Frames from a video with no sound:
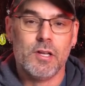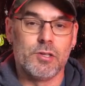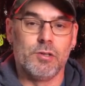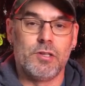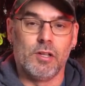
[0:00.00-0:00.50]

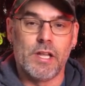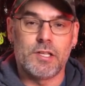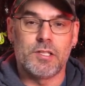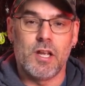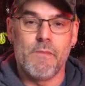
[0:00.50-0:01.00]
So until
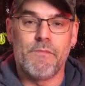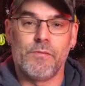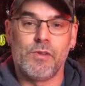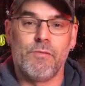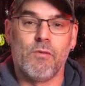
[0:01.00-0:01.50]
next time,
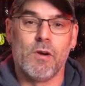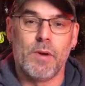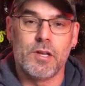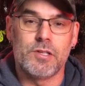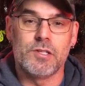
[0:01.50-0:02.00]
54
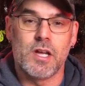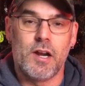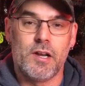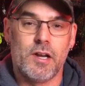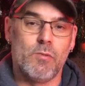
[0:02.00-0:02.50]
Bust is
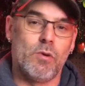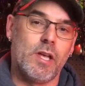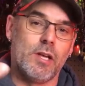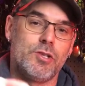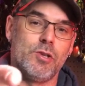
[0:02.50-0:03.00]
out of here and we'll
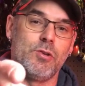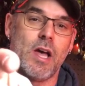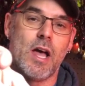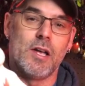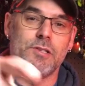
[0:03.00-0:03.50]
catch you
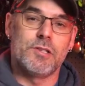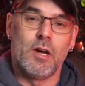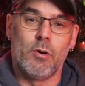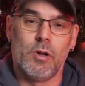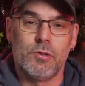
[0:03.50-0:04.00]
guys
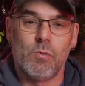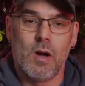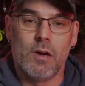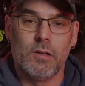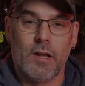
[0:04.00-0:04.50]
out on the
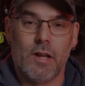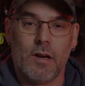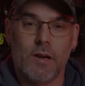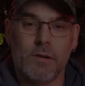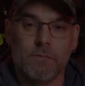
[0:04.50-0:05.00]
water later.